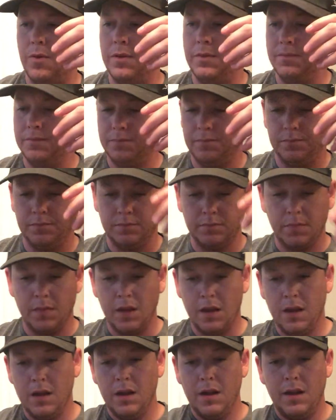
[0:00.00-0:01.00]
one,
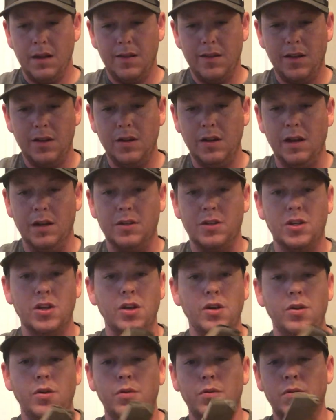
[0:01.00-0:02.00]
and then you get
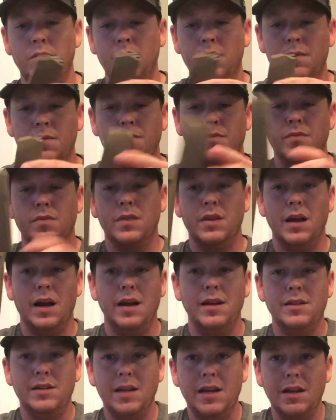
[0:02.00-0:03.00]
2
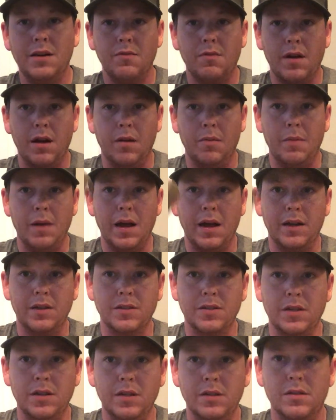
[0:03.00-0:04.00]
19 round
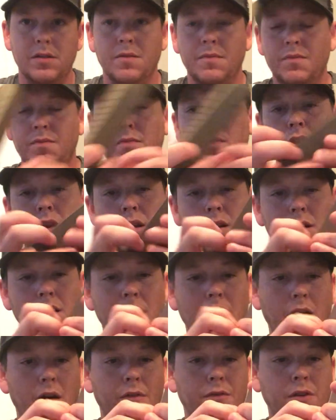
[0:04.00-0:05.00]
magazines.
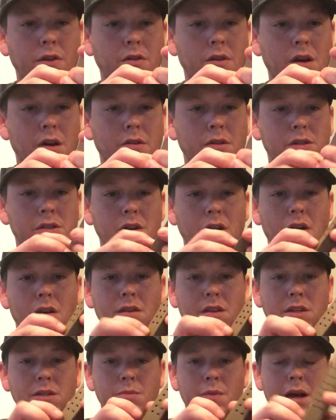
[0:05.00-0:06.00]
Now, if you'll notice on
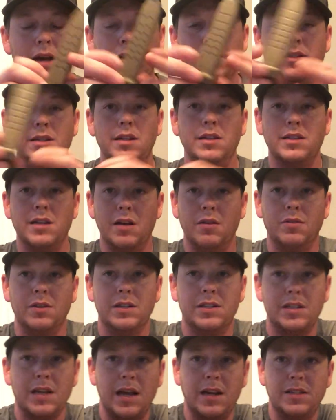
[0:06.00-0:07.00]
these magazines, they only
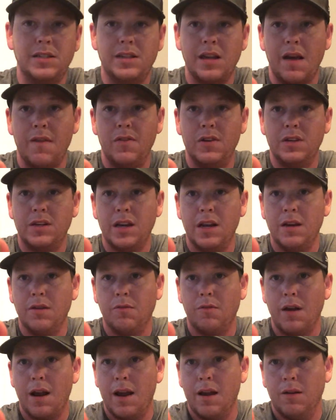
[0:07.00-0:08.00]
say 17
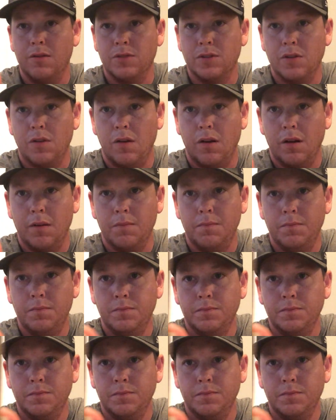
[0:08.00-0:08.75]
rounds on them.